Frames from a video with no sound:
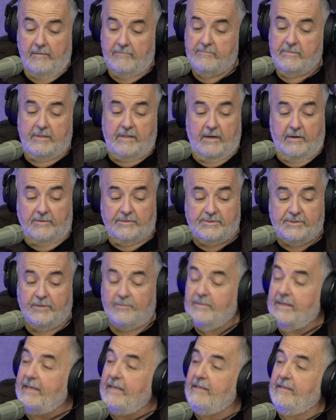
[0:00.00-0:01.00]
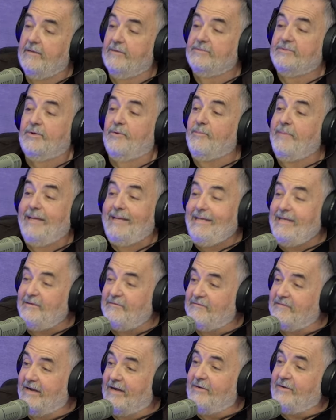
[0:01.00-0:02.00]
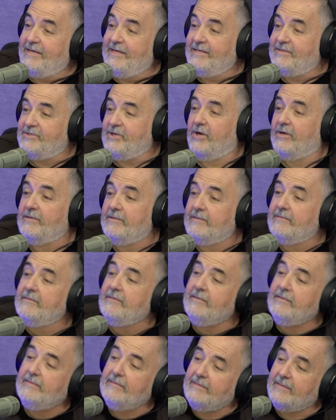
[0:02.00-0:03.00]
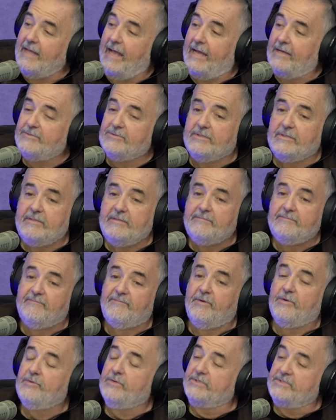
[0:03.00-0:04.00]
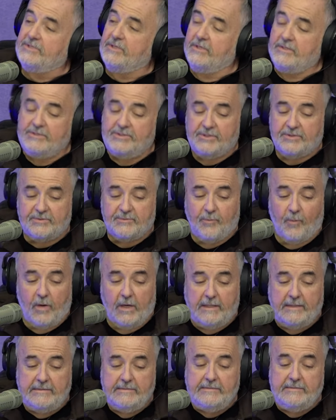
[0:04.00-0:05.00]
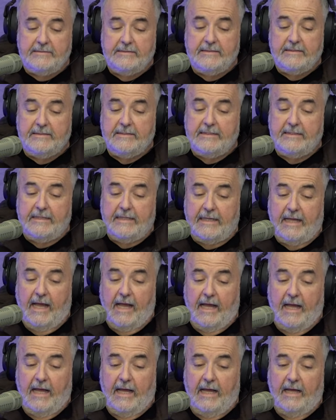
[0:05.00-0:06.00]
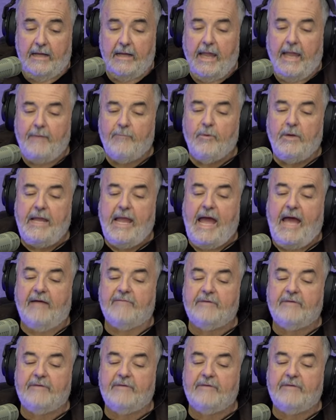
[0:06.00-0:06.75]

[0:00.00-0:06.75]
There are so many. There are so many and varied, it's hard to actually focus on just one. And we have